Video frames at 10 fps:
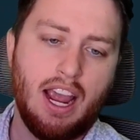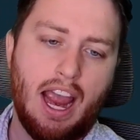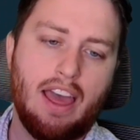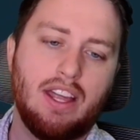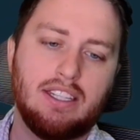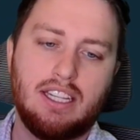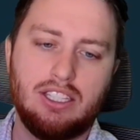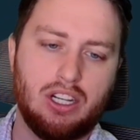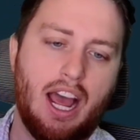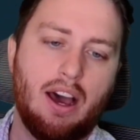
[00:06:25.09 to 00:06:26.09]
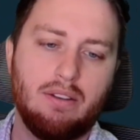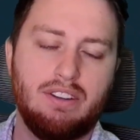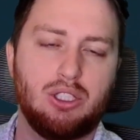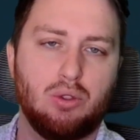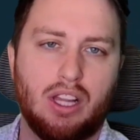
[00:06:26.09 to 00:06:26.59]
and then teach it how to
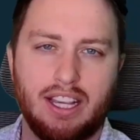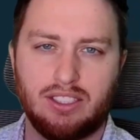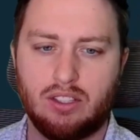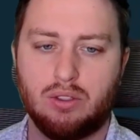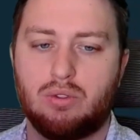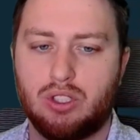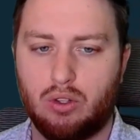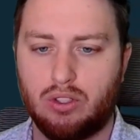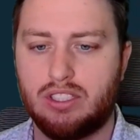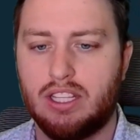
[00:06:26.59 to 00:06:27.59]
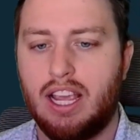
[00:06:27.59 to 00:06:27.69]
visualize those results